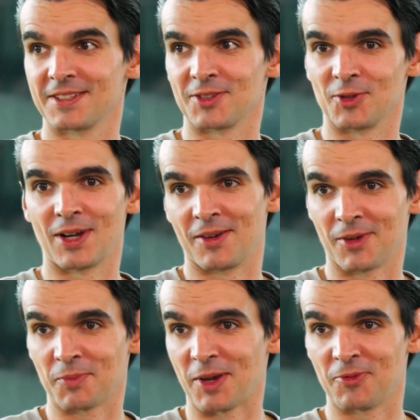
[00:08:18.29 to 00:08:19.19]
So I've
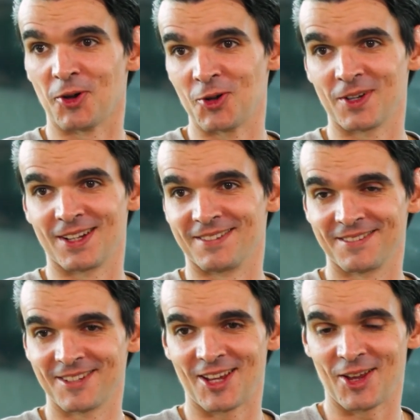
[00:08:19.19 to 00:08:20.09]
got my phone and
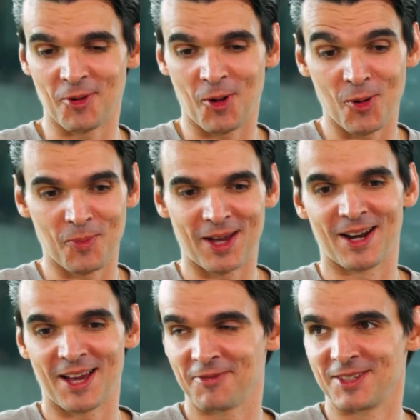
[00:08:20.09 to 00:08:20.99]
all my
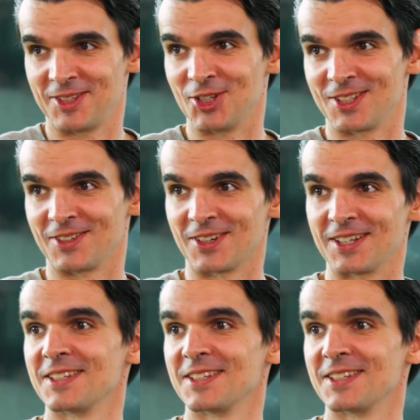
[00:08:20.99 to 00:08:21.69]
life is digital, right?